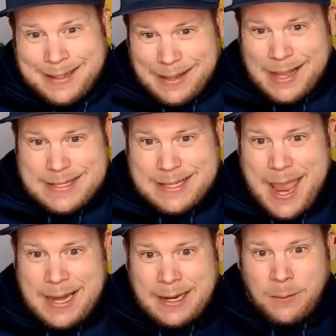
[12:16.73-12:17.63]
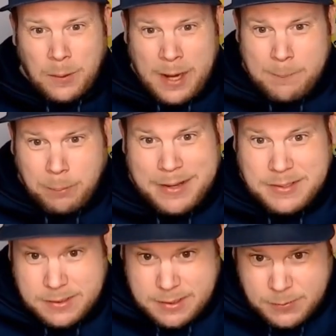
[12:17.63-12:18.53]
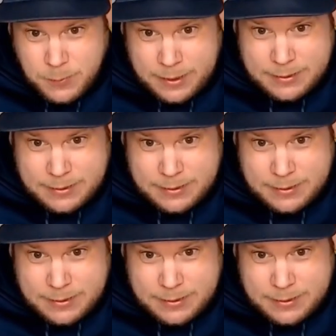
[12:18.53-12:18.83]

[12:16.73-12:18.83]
Let's get it. We're getting presents this week.